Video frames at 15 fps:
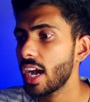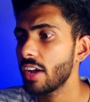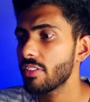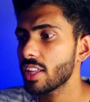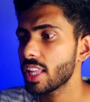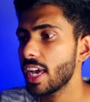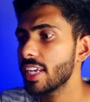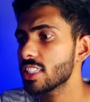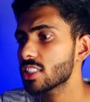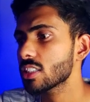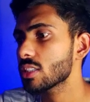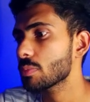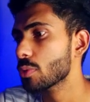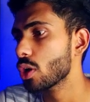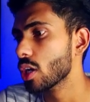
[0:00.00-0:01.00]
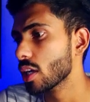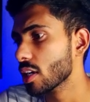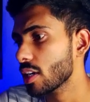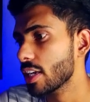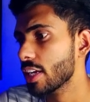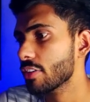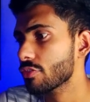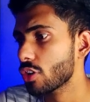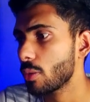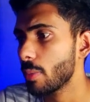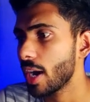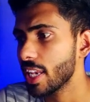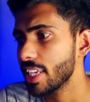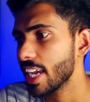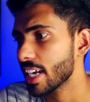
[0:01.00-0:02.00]
I will enter the product link from
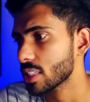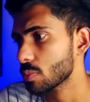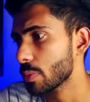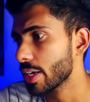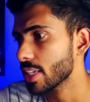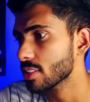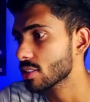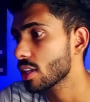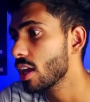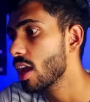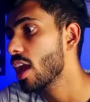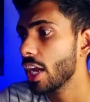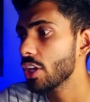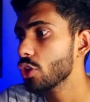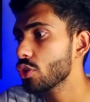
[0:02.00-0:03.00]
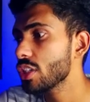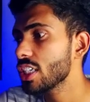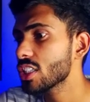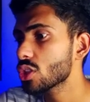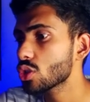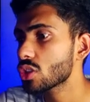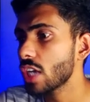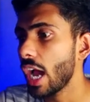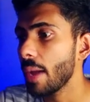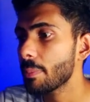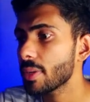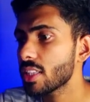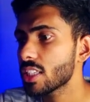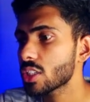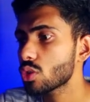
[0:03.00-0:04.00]
AliExpress. Here you need to
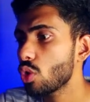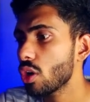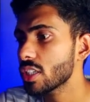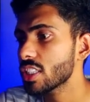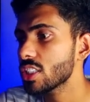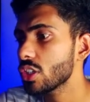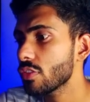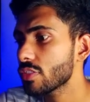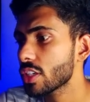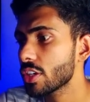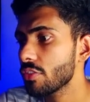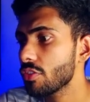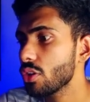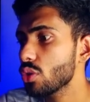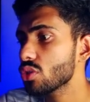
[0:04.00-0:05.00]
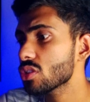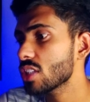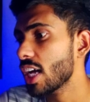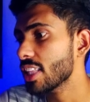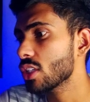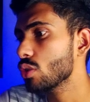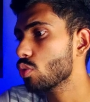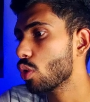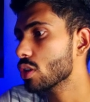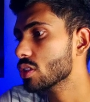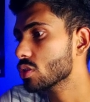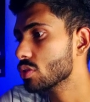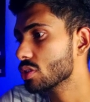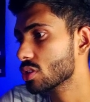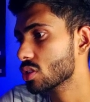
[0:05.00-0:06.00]
type in the quantity of the reviews that you
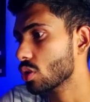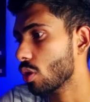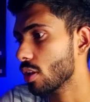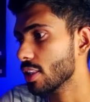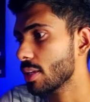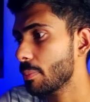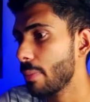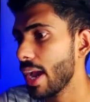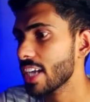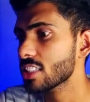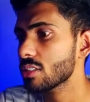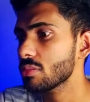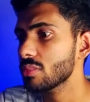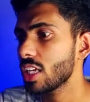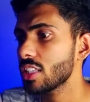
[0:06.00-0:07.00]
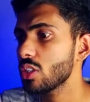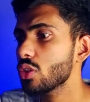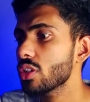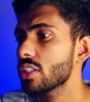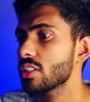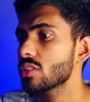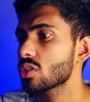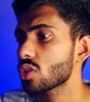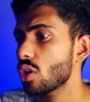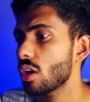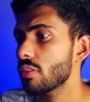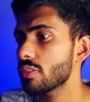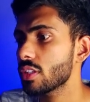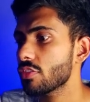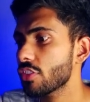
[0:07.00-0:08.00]
want to install. The maximum that you can
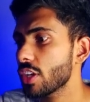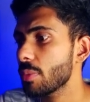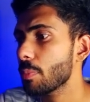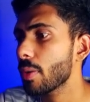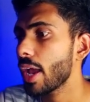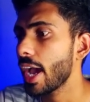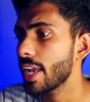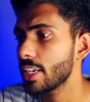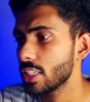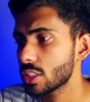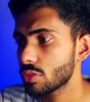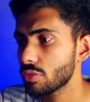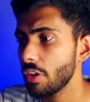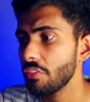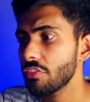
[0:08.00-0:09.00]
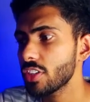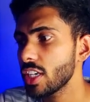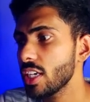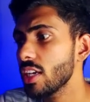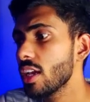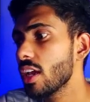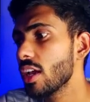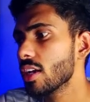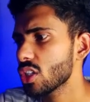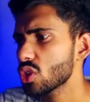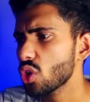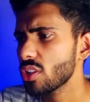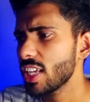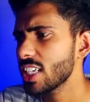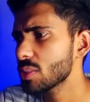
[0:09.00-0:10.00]
install with the free plan is 50
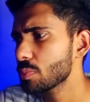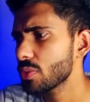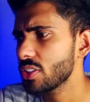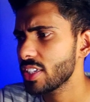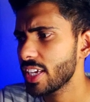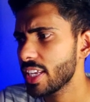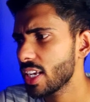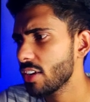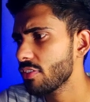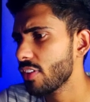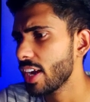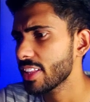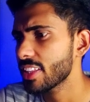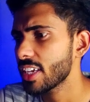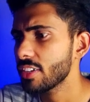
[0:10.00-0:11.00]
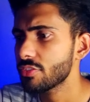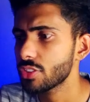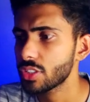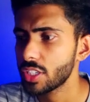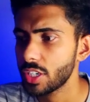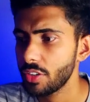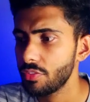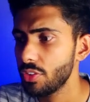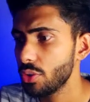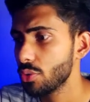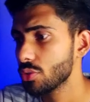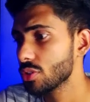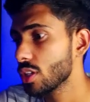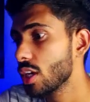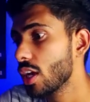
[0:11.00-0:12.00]
so that's pretty enough I think for the
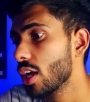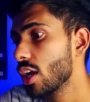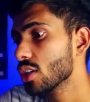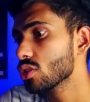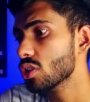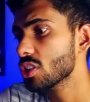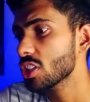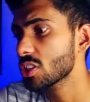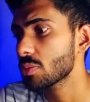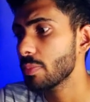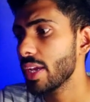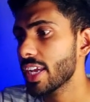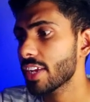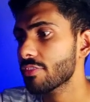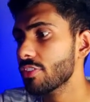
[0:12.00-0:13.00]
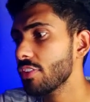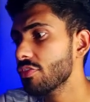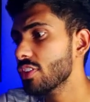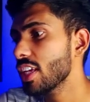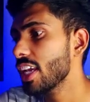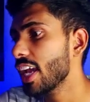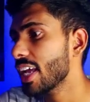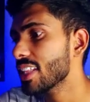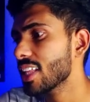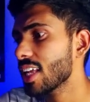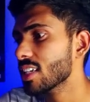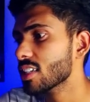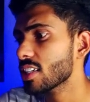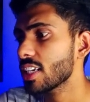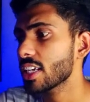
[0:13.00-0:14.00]
reviews. So just make it 50 and
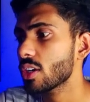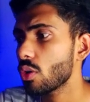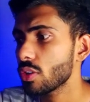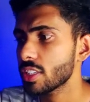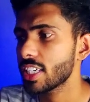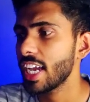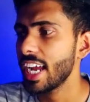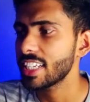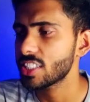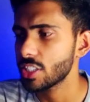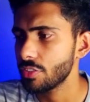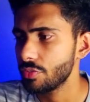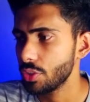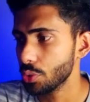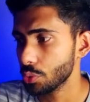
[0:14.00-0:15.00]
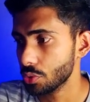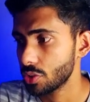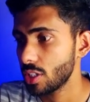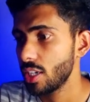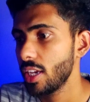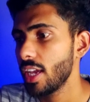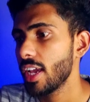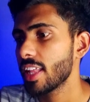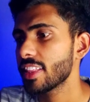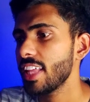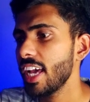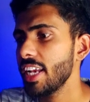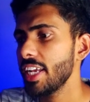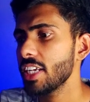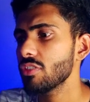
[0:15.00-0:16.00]
then click on get reviews
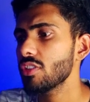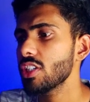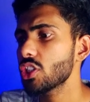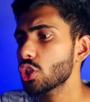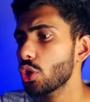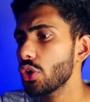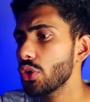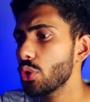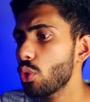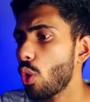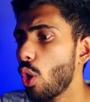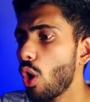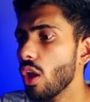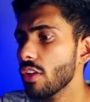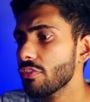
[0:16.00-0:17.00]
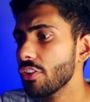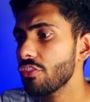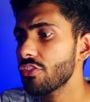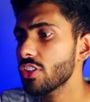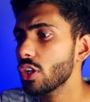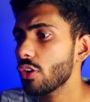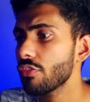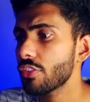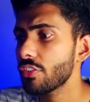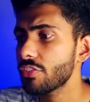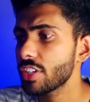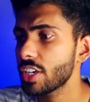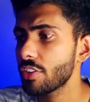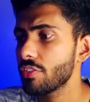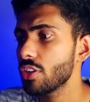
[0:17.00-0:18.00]
then it will show you all 50 or
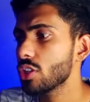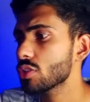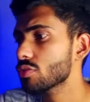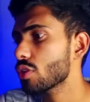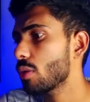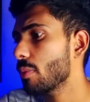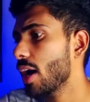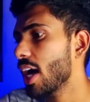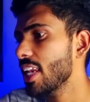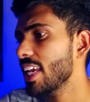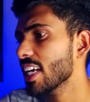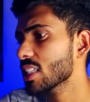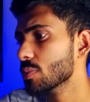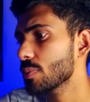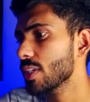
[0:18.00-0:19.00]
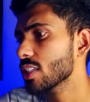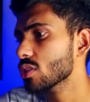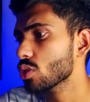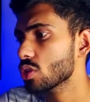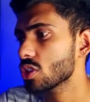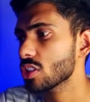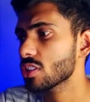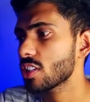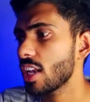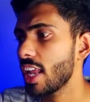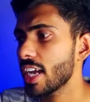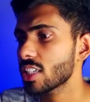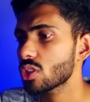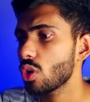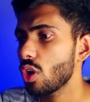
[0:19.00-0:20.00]
50 reviews from AliExpress so just
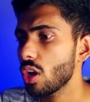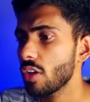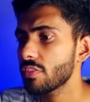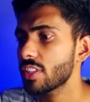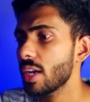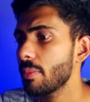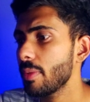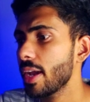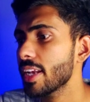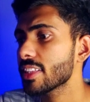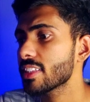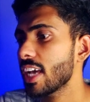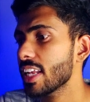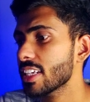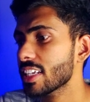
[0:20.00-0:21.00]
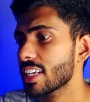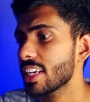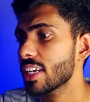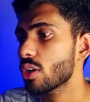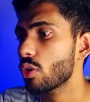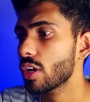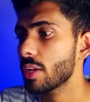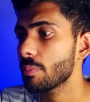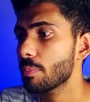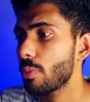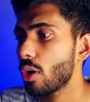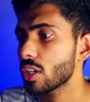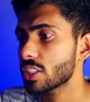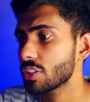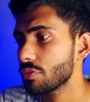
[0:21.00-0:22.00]
select all of them and then click on
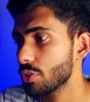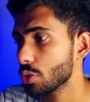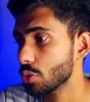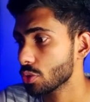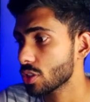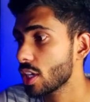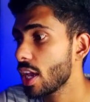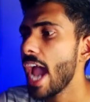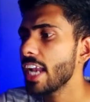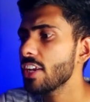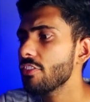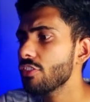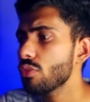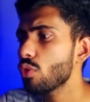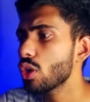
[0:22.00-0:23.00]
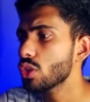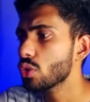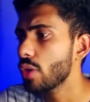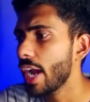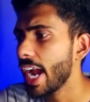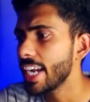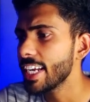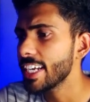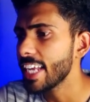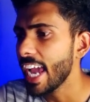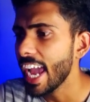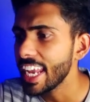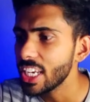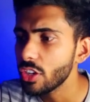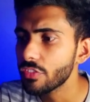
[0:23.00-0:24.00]
import reviews and if you want to edit
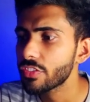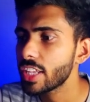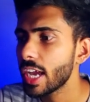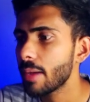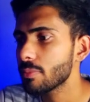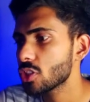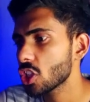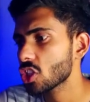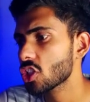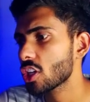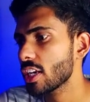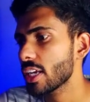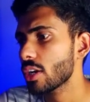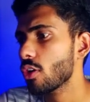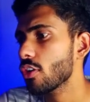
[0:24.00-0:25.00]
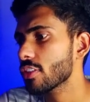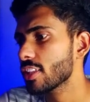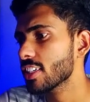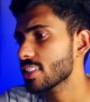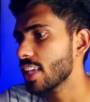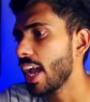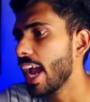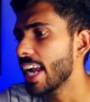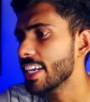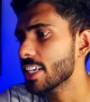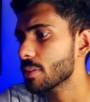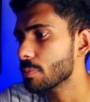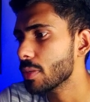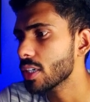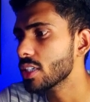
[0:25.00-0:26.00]
any of them just click on this
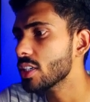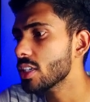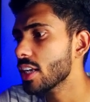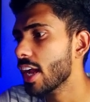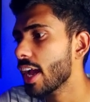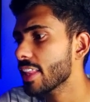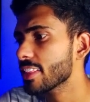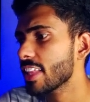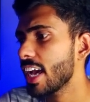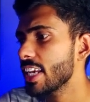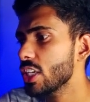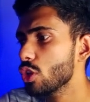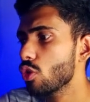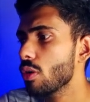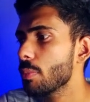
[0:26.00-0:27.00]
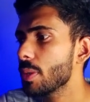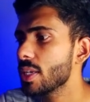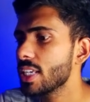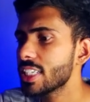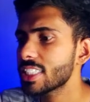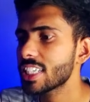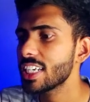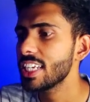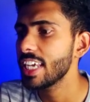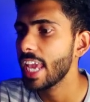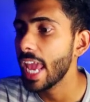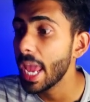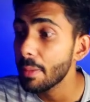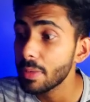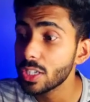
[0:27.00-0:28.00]
edit button and then you will be
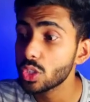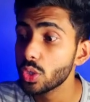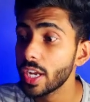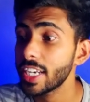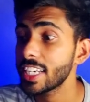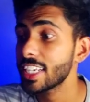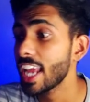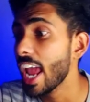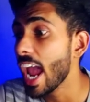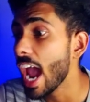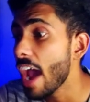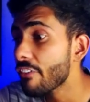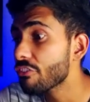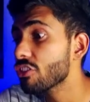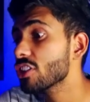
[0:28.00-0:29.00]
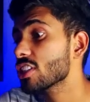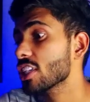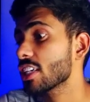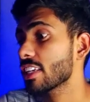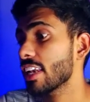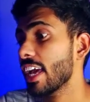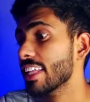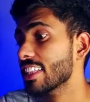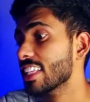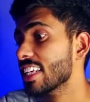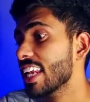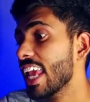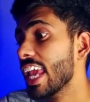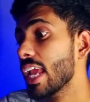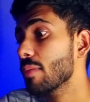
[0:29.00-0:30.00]
literally able to edit everything like the
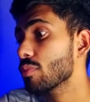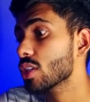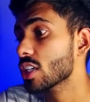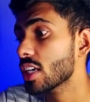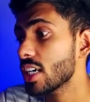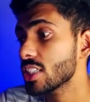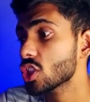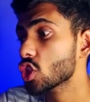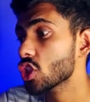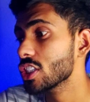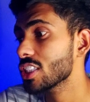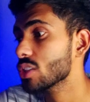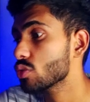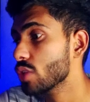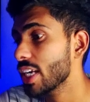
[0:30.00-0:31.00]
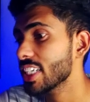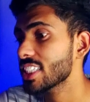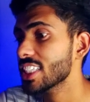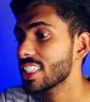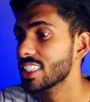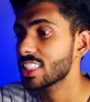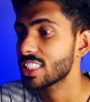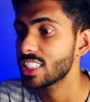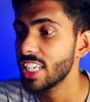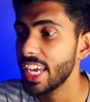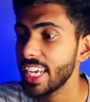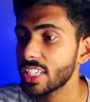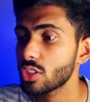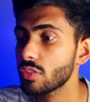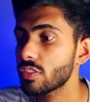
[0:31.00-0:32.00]
name the country the rating the
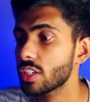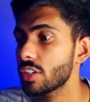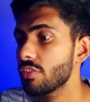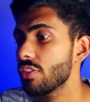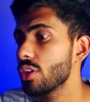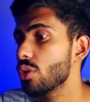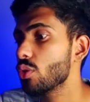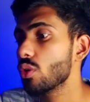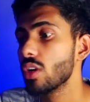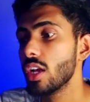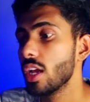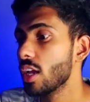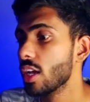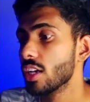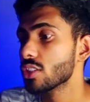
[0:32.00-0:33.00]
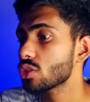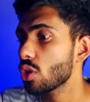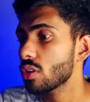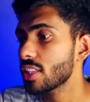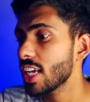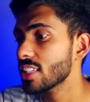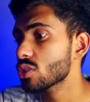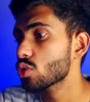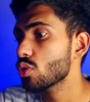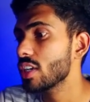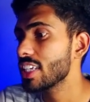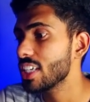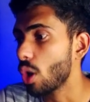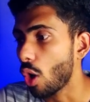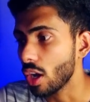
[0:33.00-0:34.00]
date of the review so that's
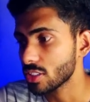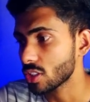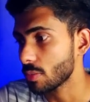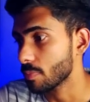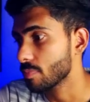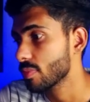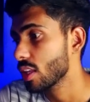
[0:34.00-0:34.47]
really awesome.